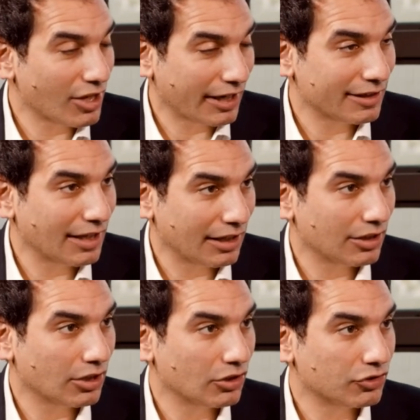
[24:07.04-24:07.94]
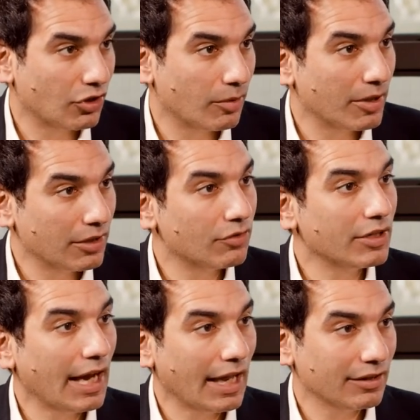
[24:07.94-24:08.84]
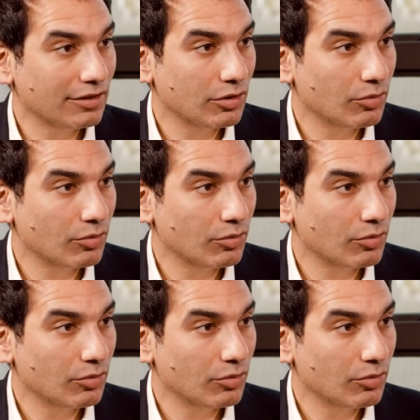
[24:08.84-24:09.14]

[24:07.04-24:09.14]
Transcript: like a technical term, but in reality,